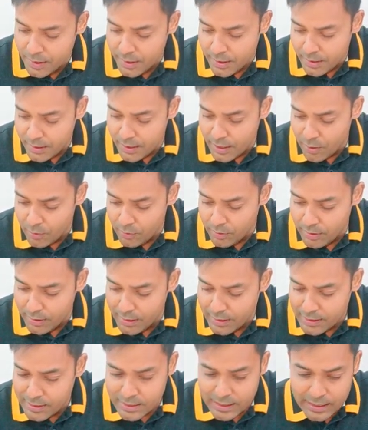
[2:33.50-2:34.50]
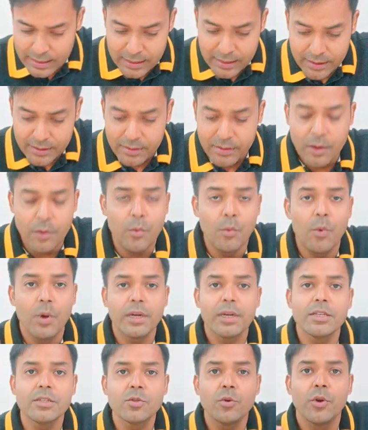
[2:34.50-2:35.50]
Now let's see what
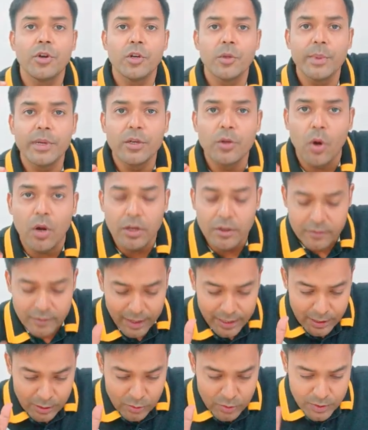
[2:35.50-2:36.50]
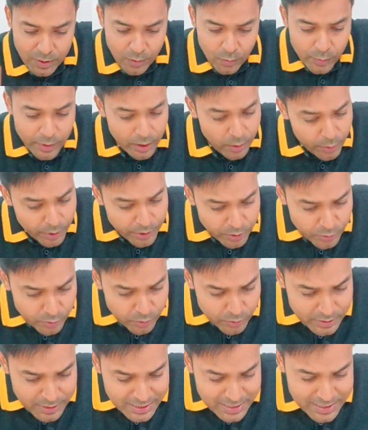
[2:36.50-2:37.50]
is going to be dollar values. We are going to use
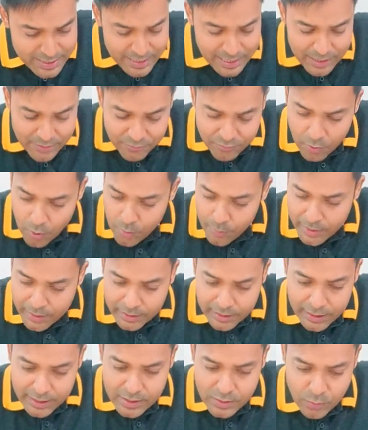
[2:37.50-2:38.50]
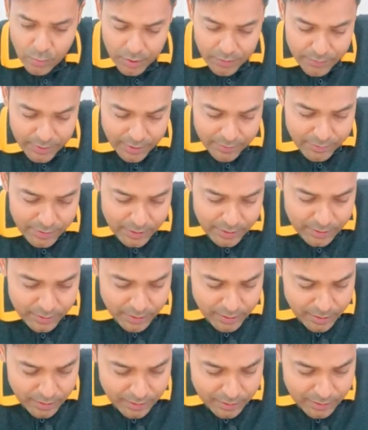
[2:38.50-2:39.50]
the same format, guys, what we have done
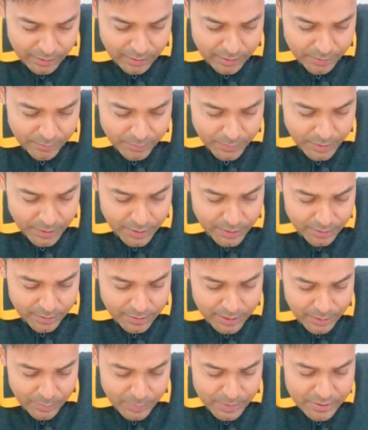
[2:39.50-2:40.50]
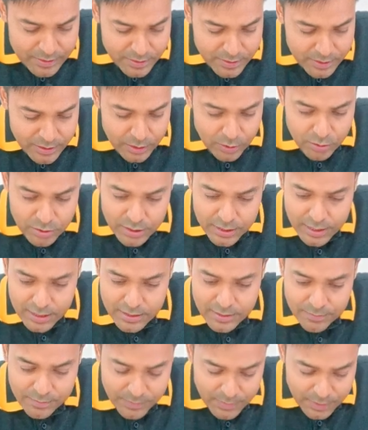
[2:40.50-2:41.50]
earlier. That means COGS